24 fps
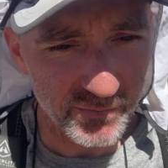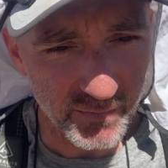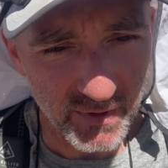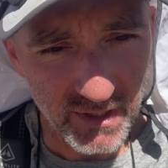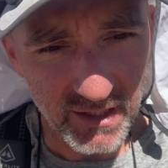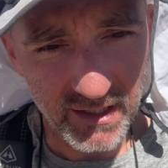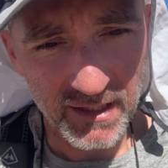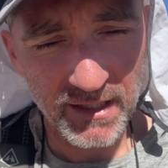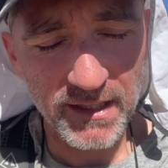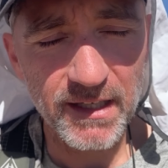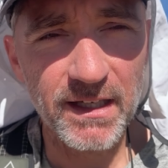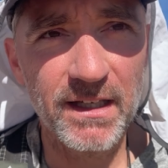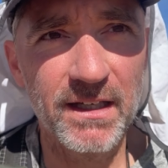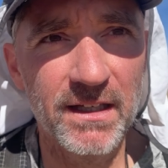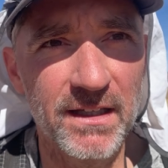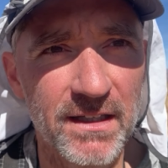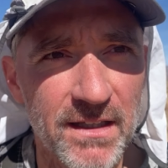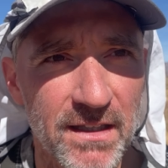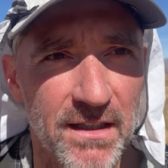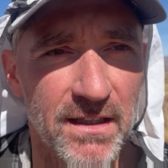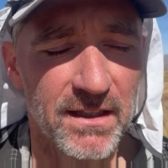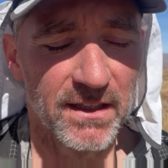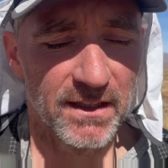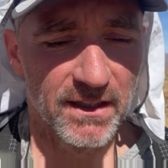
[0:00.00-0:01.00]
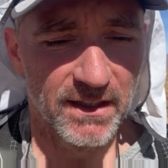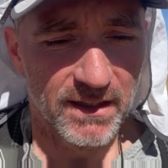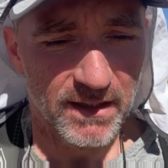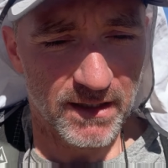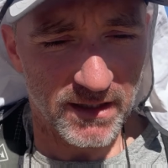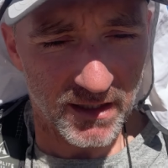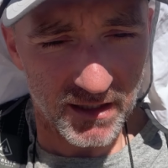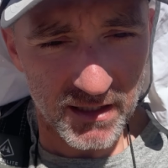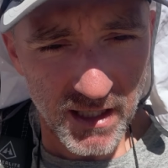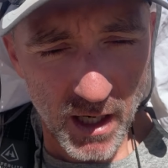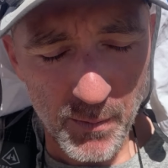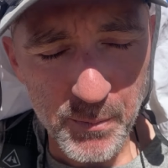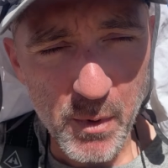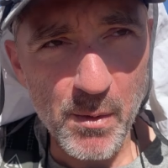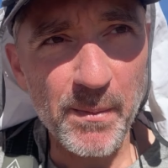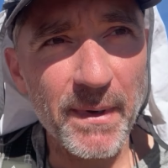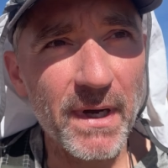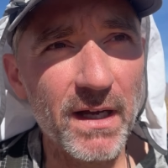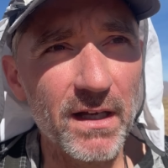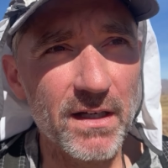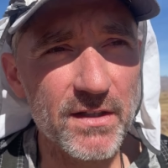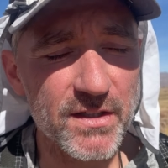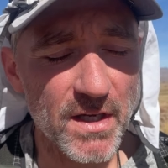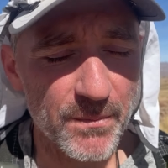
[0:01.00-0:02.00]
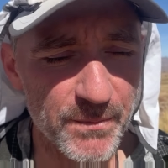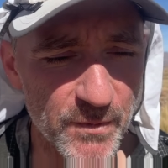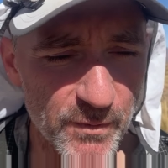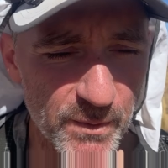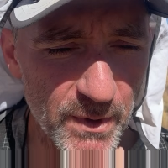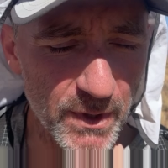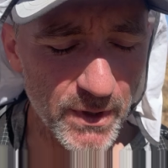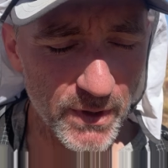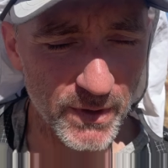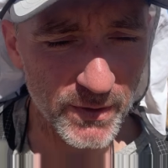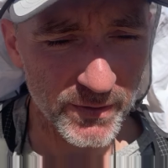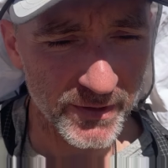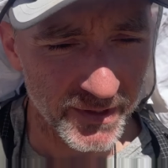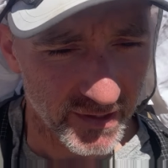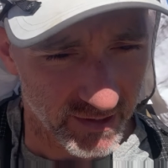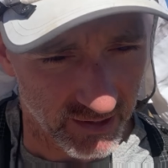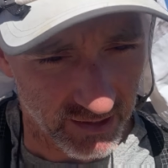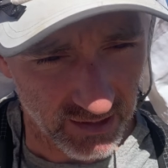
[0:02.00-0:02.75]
me a couple miles up the road.